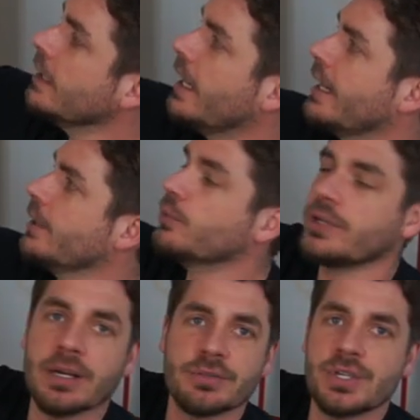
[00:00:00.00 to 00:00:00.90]
I would
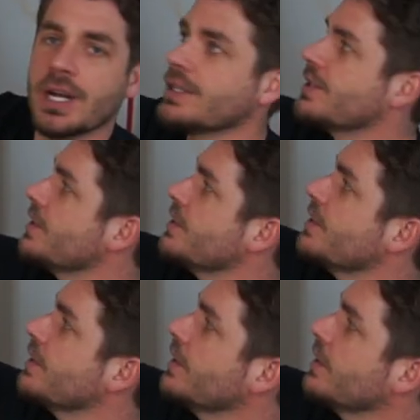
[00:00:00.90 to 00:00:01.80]
have chances
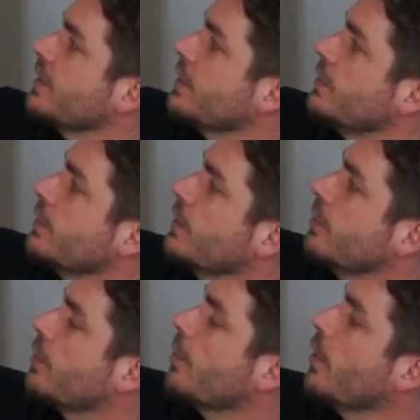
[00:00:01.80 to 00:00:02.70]
to
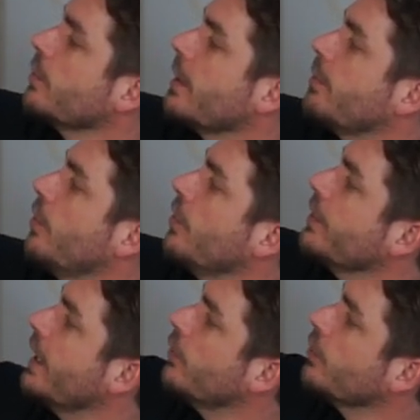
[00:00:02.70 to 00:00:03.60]
promote my
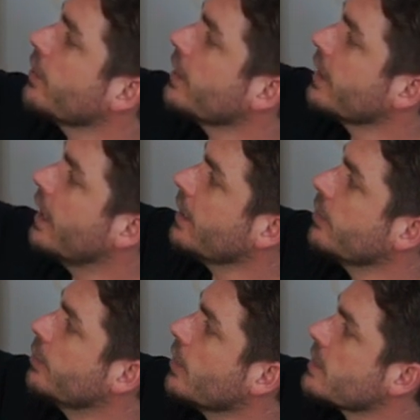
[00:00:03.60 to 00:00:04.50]
pawn, or I
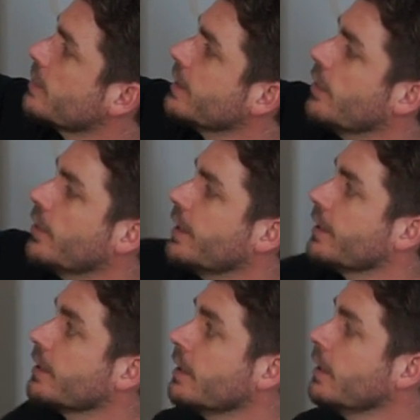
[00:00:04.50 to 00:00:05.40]
could possibly go
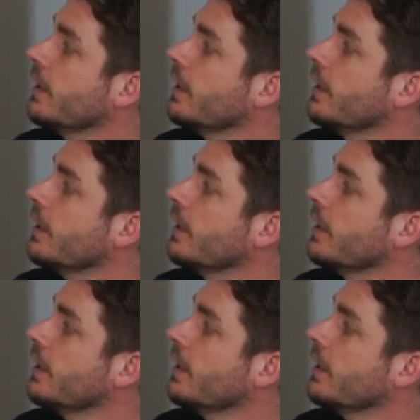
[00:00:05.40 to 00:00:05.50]
here.